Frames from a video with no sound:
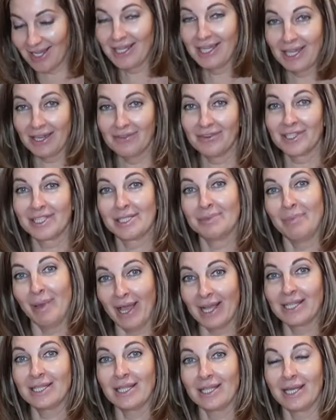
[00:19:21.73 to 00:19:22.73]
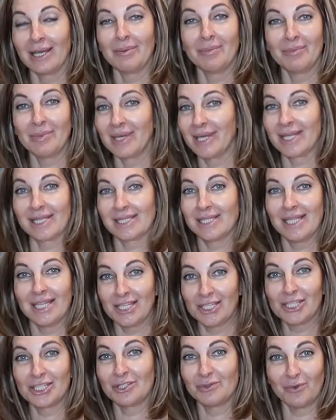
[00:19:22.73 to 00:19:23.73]
give it back to them because
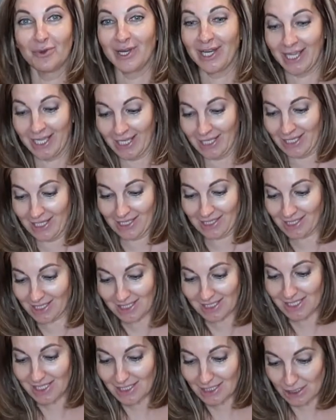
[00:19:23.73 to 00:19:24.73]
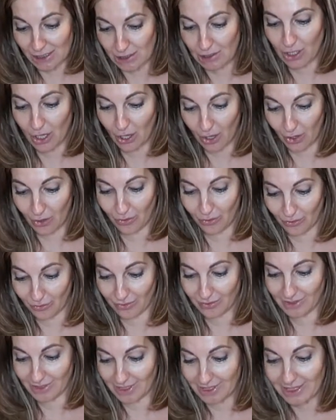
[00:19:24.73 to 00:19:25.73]
they just want to eat it because it's
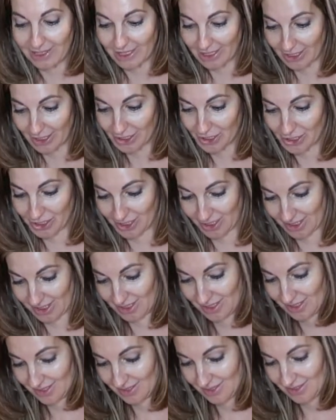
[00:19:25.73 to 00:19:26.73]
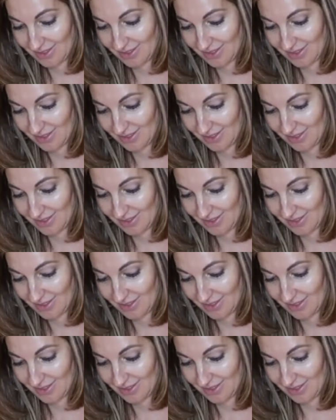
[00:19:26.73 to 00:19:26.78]
so delicious.